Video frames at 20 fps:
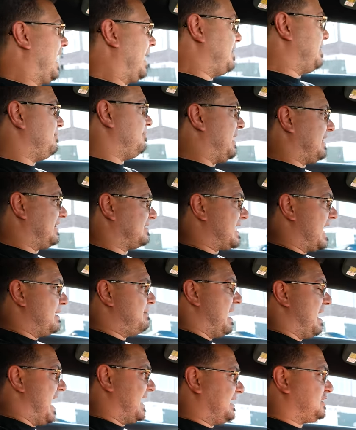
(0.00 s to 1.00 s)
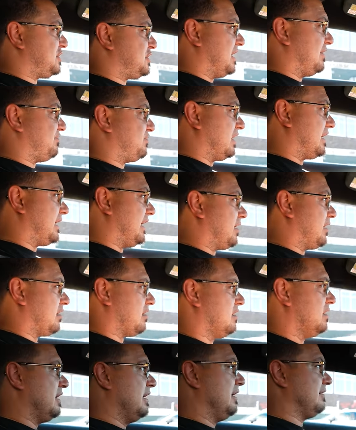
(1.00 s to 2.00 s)
I mean, by the time I shift the gear,
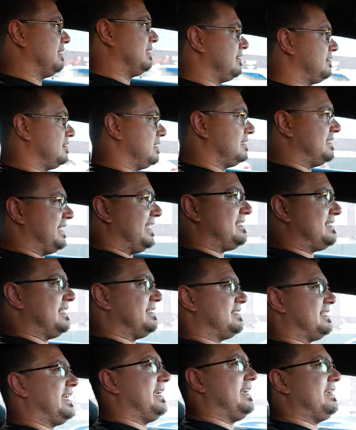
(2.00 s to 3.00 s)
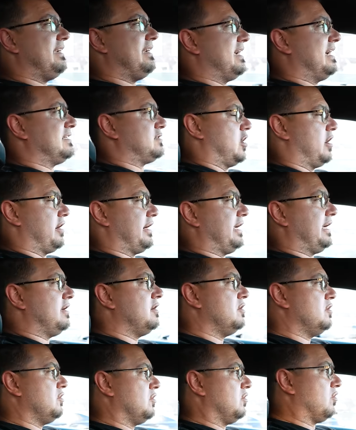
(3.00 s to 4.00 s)
the DCT has already
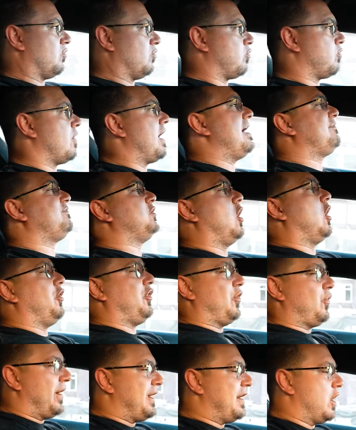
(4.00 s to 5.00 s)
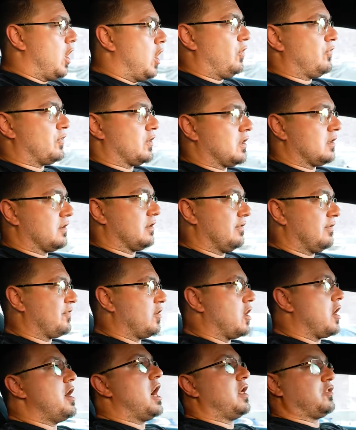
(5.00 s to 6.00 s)
revved all the way over
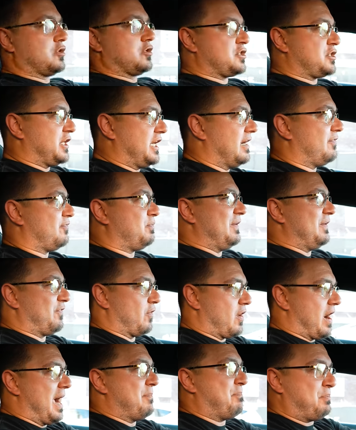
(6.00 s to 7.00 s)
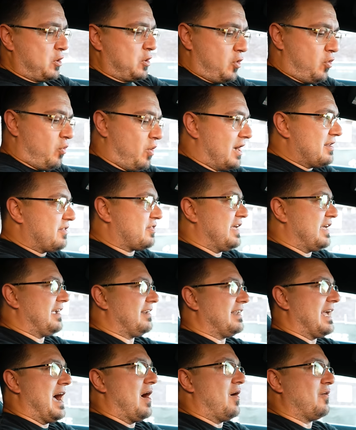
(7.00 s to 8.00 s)
for another shift before I pull one
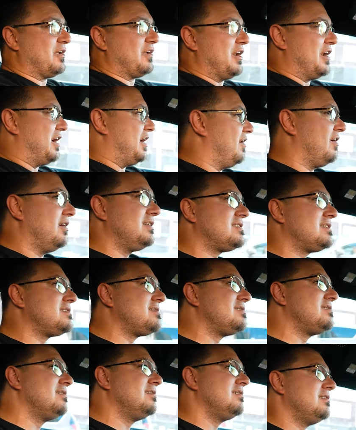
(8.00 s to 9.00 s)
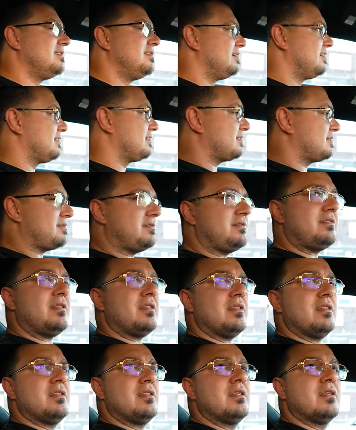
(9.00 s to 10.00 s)
thing down, you know? It's...